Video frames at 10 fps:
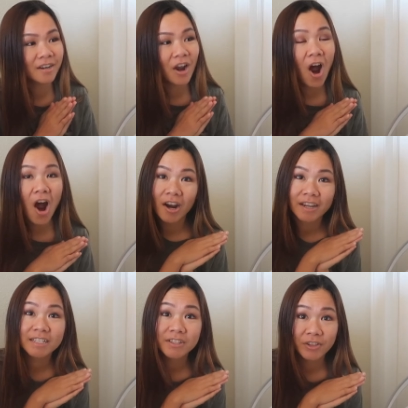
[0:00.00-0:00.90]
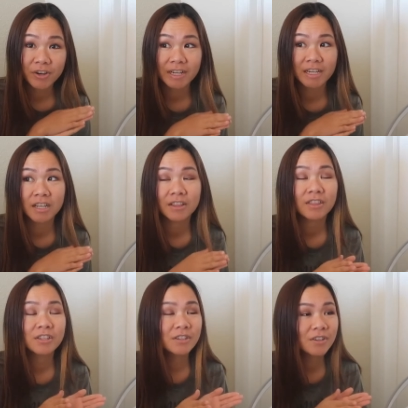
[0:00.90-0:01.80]
On August 30th,
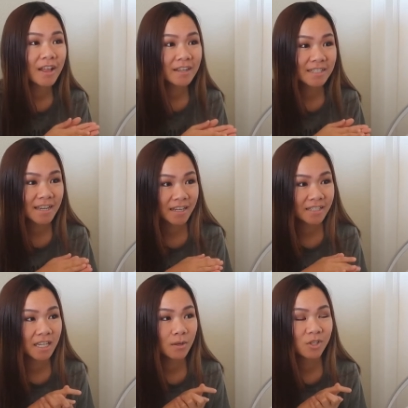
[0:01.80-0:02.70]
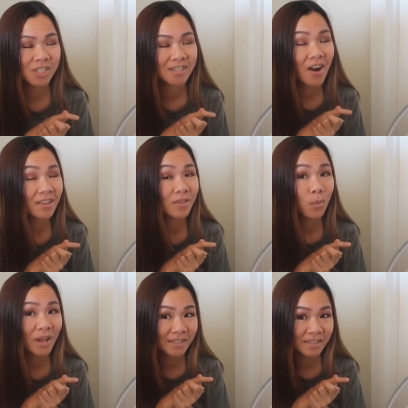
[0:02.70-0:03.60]
2019, which is on the
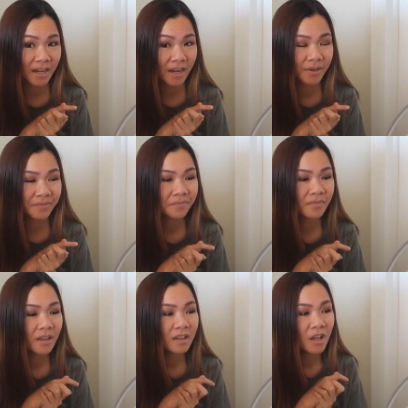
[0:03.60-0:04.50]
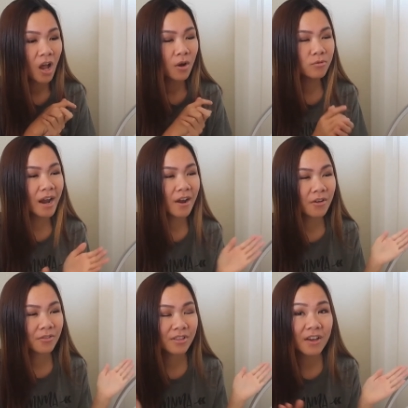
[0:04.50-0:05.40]
Wednesday,
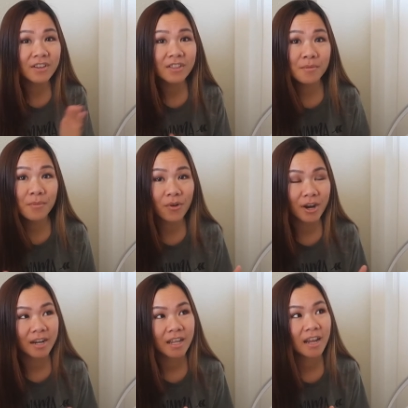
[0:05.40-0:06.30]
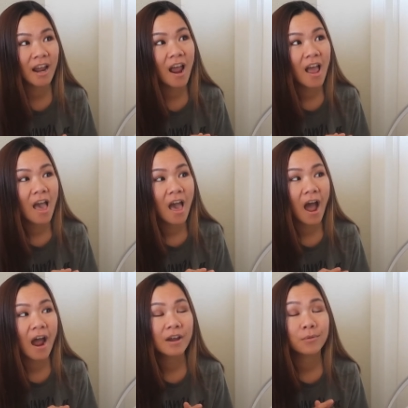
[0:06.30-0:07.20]
around 11 in the morning,
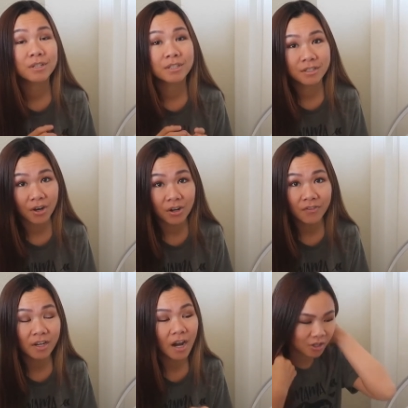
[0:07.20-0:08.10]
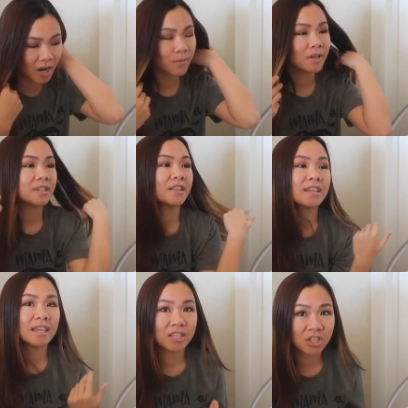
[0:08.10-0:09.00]
I was starving. So I went to the
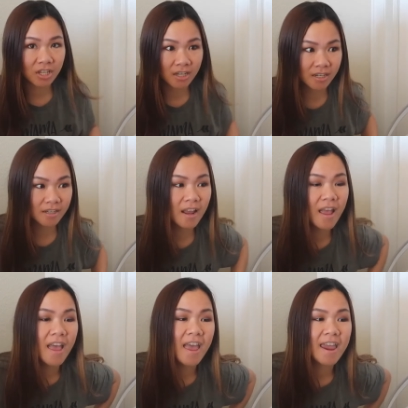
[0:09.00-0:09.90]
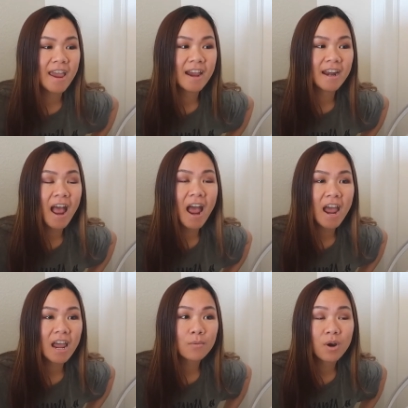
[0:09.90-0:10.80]
kitchen and
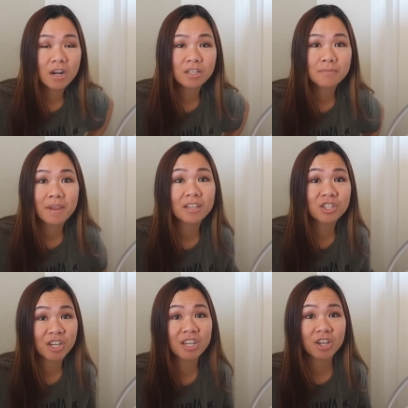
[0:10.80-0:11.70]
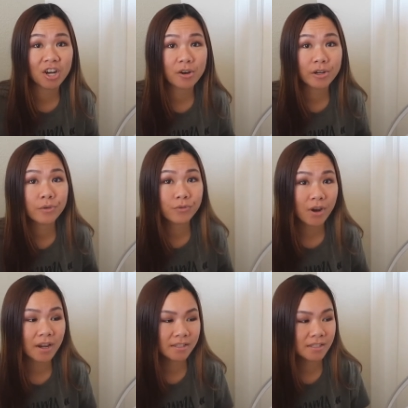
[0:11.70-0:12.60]
I wanted to make chicken curry with
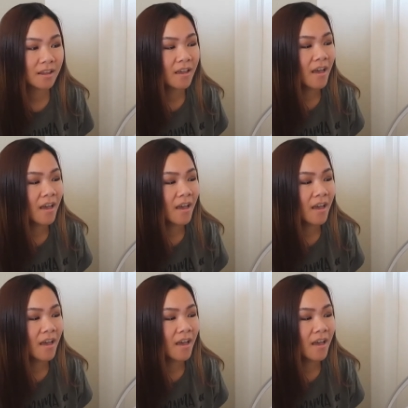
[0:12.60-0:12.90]
rice.